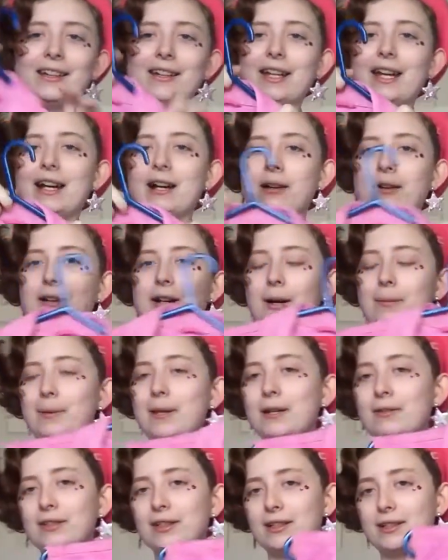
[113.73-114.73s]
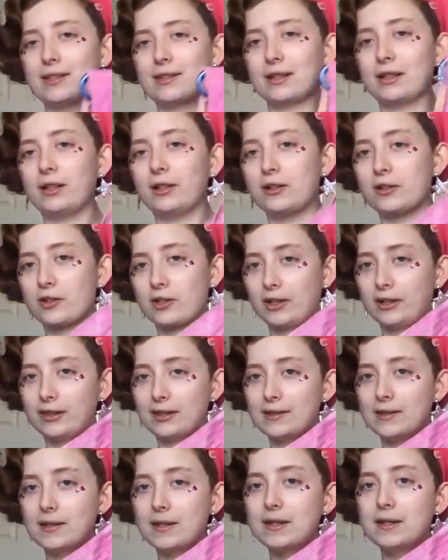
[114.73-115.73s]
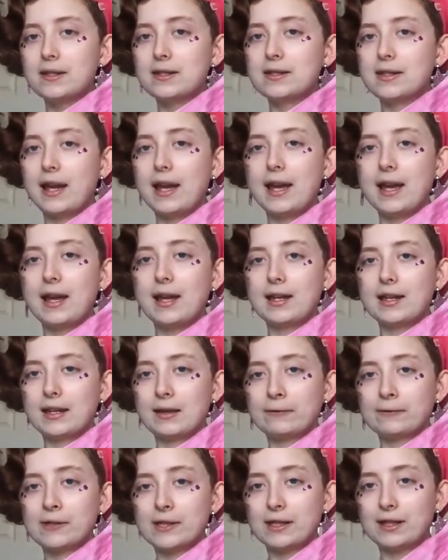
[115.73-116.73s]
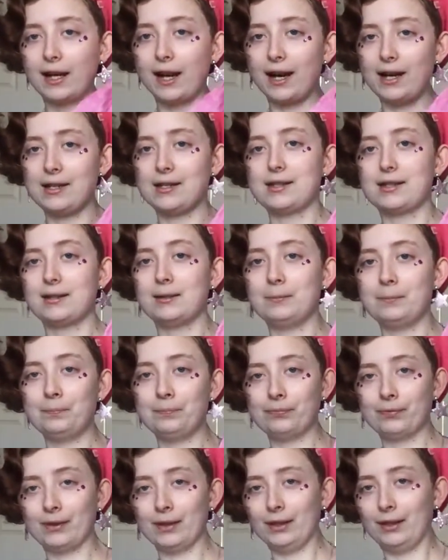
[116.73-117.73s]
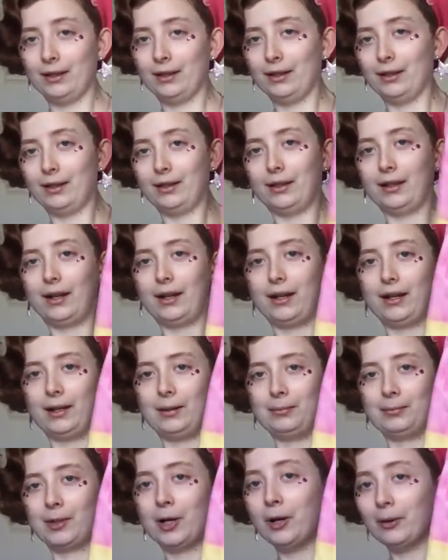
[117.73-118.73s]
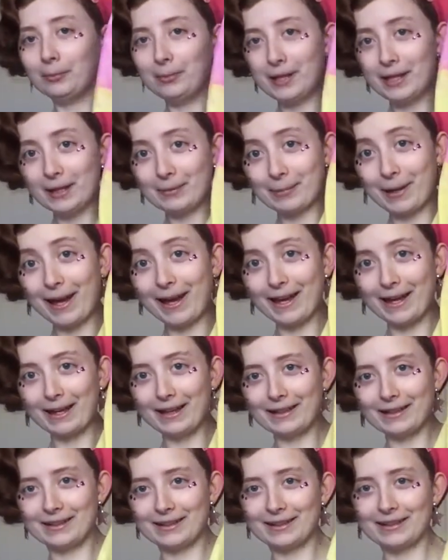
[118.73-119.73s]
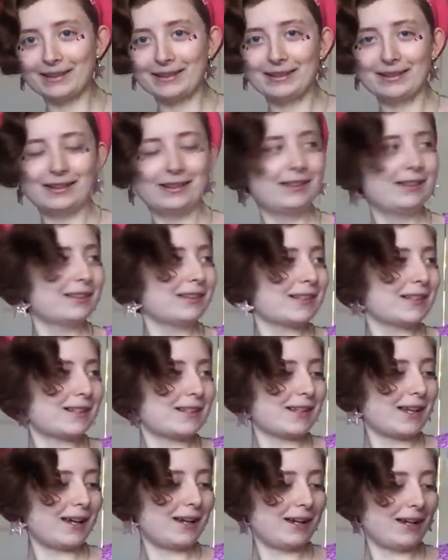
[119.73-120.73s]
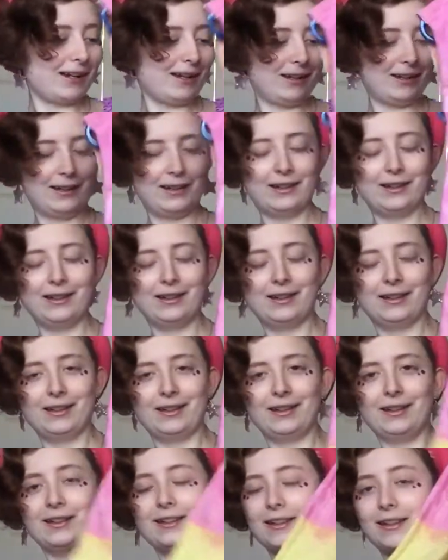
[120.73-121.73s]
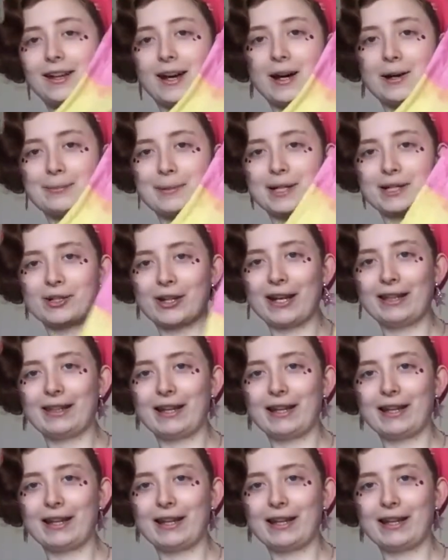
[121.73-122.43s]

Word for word: now, a bit of a disclosure, this is a gifted item. I am not being paid to say how much I